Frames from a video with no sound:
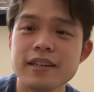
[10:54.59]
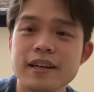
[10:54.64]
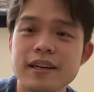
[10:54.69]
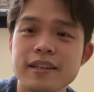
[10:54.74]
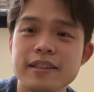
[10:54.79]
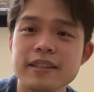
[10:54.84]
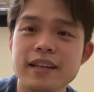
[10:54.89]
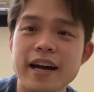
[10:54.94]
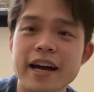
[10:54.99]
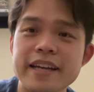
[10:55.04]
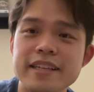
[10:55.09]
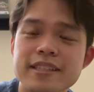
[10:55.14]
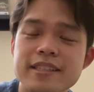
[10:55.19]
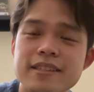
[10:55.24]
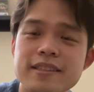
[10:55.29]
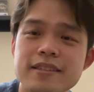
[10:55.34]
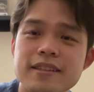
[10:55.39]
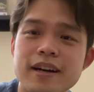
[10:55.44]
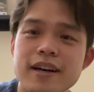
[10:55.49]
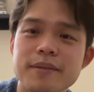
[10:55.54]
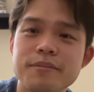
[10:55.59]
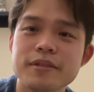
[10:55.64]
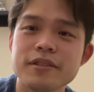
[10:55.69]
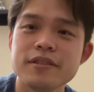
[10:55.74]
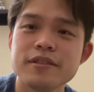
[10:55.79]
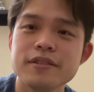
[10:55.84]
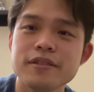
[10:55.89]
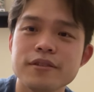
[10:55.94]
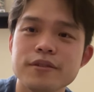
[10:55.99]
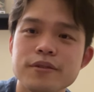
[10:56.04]
a dice up
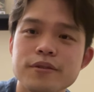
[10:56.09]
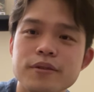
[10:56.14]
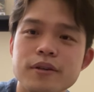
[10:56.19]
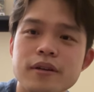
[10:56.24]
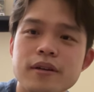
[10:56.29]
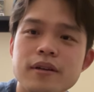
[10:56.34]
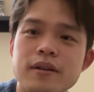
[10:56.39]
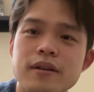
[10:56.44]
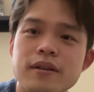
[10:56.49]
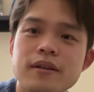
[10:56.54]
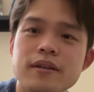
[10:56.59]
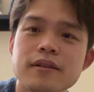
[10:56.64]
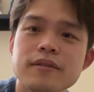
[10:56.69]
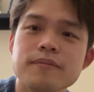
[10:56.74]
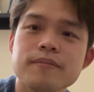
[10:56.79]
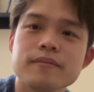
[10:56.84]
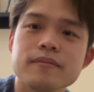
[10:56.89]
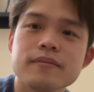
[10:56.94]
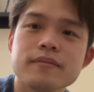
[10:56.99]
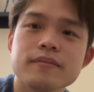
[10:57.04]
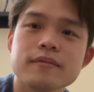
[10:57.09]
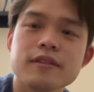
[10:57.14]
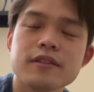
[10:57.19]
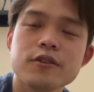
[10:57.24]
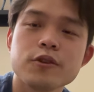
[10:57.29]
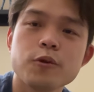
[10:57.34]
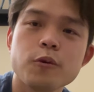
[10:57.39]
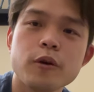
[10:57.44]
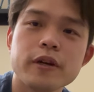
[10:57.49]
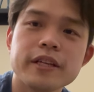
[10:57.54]
to
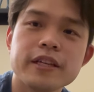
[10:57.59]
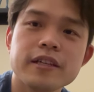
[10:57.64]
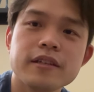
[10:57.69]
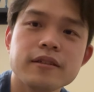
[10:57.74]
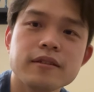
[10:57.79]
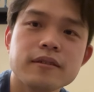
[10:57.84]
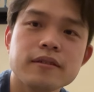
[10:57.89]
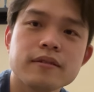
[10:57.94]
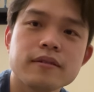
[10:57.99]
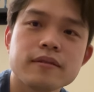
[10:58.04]
20,